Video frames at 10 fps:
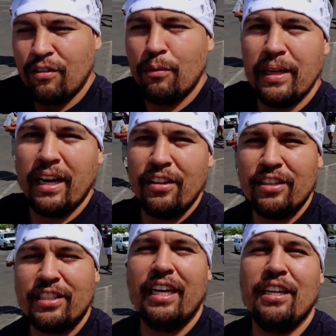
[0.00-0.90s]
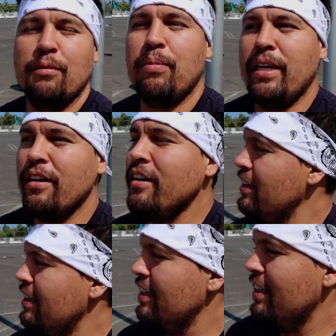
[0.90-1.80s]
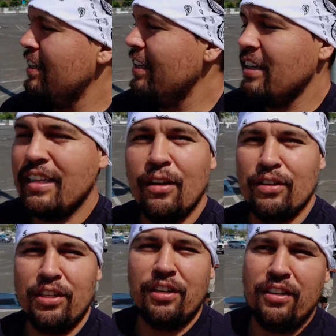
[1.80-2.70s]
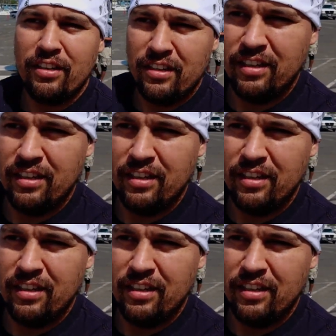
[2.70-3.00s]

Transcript: from the other side of the pier? That was her.